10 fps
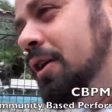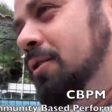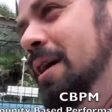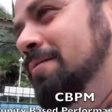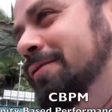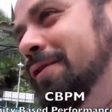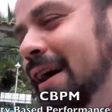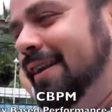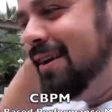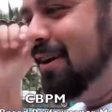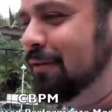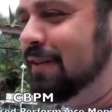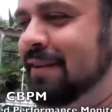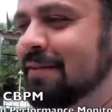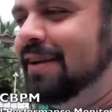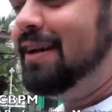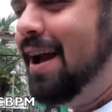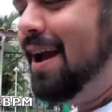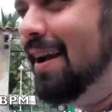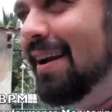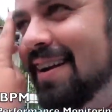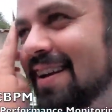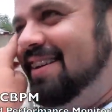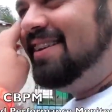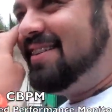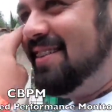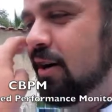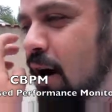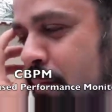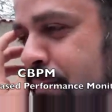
grandfather of CVNA. So I'm